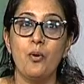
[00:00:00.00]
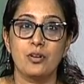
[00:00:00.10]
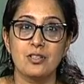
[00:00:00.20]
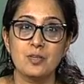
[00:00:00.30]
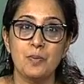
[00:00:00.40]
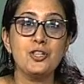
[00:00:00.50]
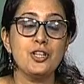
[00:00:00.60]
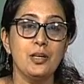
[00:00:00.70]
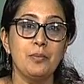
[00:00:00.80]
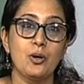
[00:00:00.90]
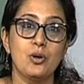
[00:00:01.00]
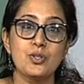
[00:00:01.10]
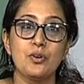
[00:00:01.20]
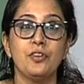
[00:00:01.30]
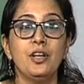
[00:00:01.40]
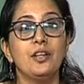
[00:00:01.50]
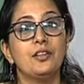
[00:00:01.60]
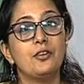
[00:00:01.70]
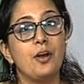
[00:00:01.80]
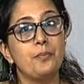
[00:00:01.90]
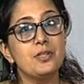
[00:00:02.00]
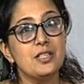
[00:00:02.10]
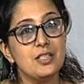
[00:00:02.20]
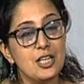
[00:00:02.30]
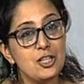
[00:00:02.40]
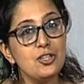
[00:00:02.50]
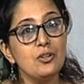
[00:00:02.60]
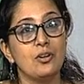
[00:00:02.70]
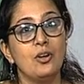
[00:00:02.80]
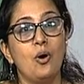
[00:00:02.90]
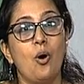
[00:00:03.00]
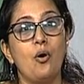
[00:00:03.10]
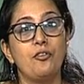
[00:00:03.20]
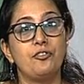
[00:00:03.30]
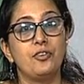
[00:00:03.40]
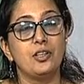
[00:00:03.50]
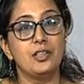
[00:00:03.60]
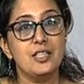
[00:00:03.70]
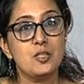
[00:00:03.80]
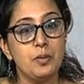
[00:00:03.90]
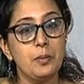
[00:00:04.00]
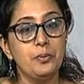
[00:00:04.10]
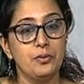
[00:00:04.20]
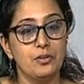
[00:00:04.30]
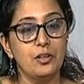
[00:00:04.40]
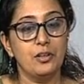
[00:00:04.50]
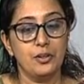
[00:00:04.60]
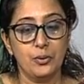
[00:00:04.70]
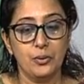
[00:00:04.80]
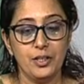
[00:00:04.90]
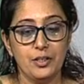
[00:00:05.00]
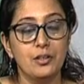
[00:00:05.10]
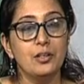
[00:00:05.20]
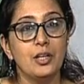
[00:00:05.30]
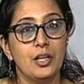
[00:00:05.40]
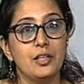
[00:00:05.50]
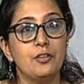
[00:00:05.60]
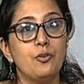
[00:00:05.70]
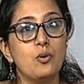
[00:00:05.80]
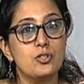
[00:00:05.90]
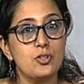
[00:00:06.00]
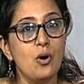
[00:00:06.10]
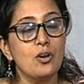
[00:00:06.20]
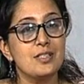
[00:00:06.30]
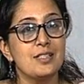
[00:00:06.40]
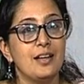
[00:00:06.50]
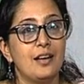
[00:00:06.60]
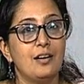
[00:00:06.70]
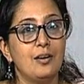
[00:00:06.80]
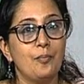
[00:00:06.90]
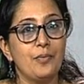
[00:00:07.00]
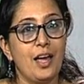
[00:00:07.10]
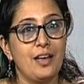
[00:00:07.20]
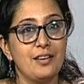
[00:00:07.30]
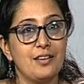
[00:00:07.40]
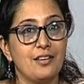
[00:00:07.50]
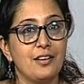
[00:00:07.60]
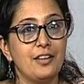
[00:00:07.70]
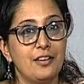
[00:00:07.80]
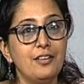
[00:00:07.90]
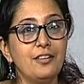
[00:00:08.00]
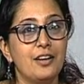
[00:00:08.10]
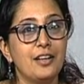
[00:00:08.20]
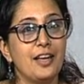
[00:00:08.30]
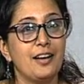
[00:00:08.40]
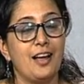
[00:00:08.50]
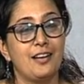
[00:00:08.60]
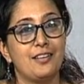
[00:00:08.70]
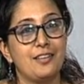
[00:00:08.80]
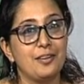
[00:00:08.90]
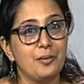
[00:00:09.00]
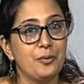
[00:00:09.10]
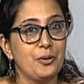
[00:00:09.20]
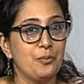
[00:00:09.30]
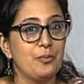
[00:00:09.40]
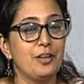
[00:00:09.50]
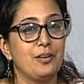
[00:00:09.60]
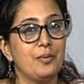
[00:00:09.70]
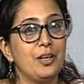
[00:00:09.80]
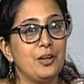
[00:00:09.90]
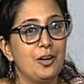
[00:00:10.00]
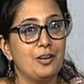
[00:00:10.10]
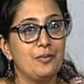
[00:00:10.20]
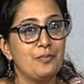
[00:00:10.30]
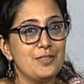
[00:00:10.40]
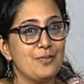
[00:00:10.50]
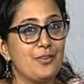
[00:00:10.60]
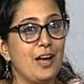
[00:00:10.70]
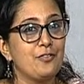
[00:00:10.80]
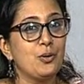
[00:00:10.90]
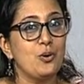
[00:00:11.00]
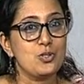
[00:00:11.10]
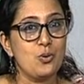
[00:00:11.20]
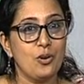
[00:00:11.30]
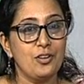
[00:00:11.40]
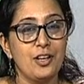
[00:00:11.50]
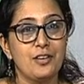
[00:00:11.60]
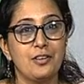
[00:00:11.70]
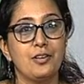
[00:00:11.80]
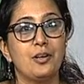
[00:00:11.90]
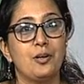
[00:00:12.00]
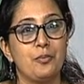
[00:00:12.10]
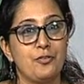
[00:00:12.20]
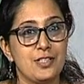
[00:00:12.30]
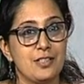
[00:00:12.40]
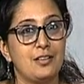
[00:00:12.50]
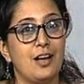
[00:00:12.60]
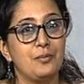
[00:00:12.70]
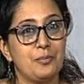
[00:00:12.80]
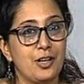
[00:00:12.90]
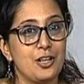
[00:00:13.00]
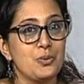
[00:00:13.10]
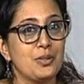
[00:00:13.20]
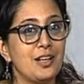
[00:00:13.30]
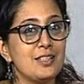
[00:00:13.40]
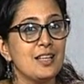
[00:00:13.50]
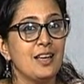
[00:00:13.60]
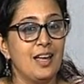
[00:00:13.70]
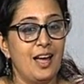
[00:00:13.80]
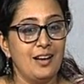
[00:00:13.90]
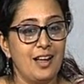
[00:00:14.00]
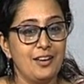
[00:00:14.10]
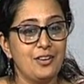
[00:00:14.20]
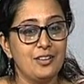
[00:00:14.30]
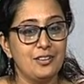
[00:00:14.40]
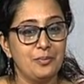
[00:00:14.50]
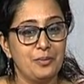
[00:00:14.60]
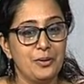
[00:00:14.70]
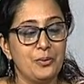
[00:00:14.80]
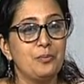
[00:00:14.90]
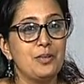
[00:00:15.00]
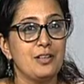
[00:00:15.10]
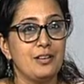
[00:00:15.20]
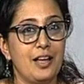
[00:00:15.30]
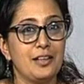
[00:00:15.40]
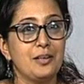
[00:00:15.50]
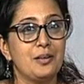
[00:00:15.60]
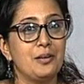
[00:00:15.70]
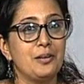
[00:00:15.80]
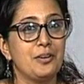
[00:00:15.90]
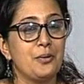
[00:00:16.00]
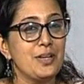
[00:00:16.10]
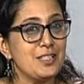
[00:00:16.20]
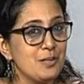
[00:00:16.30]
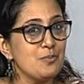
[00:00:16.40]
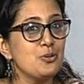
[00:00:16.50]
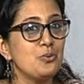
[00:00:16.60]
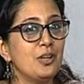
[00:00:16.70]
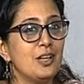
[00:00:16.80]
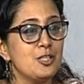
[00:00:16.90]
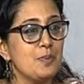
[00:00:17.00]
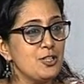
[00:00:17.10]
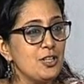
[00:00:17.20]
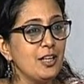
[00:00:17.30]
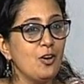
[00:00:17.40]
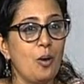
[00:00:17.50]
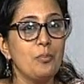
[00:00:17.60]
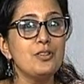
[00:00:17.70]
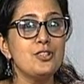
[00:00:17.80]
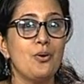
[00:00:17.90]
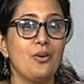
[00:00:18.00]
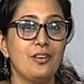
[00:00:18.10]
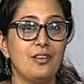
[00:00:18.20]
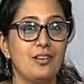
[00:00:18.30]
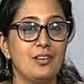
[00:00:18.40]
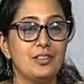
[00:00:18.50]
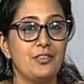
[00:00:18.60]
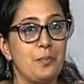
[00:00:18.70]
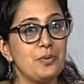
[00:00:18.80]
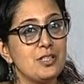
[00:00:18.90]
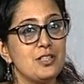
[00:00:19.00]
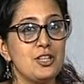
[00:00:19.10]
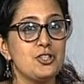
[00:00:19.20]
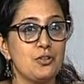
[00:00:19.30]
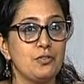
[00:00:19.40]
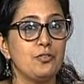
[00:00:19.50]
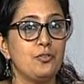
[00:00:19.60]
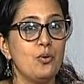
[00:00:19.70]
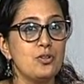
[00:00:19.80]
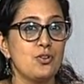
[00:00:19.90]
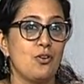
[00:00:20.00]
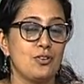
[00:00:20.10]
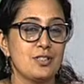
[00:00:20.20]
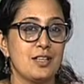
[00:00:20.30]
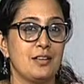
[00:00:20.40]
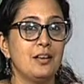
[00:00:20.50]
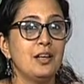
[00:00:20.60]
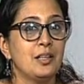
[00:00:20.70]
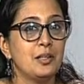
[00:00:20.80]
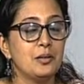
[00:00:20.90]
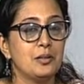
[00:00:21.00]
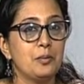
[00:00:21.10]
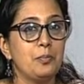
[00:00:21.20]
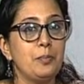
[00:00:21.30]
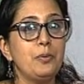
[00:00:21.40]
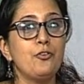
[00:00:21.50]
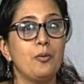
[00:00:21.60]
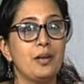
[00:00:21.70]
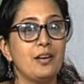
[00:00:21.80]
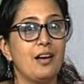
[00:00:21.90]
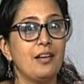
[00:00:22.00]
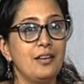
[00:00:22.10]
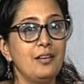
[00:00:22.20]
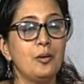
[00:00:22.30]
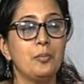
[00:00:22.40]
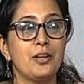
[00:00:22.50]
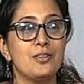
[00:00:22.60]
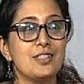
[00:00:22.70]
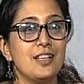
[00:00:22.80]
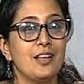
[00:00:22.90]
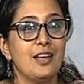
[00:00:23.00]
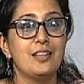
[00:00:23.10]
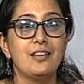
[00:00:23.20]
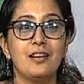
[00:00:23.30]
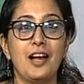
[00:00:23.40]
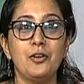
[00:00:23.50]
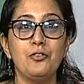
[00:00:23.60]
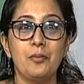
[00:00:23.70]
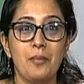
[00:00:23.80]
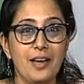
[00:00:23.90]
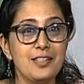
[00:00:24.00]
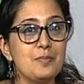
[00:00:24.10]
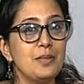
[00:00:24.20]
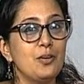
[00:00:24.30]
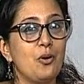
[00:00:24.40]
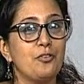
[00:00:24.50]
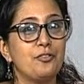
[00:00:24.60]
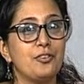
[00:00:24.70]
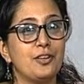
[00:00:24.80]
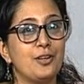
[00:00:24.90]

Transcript: important, especially because of the representation of uh, these people, uh, you know, in the in the folk songs. Um, and uh, here again, I'd uh, you know. Um, um, we have the course coordinator, uh, Professor Anand Prakash with us, and I'd uh, you know like request him to specially comment on the representation of the folk songs and the the people from India here because it kind of reminds me of